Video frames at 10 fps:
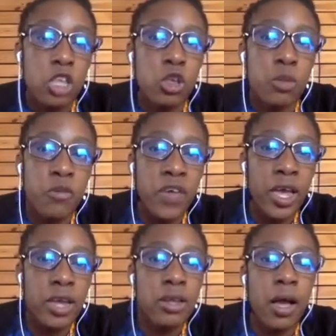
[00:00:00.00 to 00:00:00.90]
to
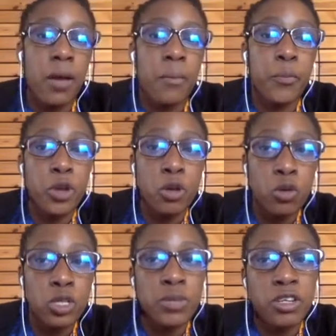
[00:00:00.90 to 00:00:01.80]
provide
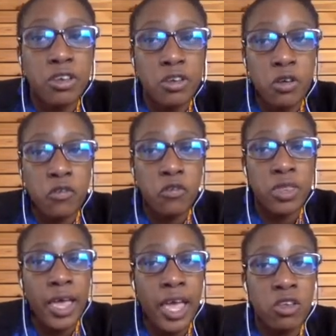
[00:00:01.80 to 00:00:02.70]
pre-course material for
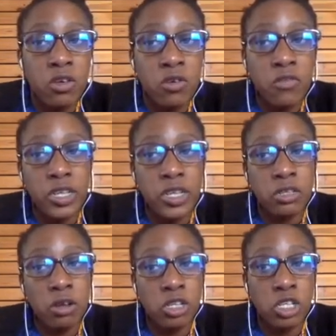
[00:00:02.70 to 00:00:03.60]
the annual
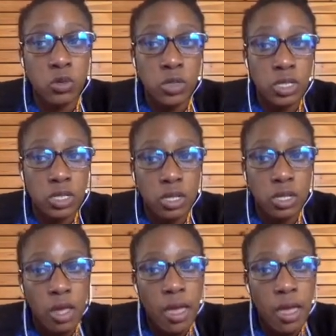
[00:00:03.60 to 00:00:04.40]
vaccinology course.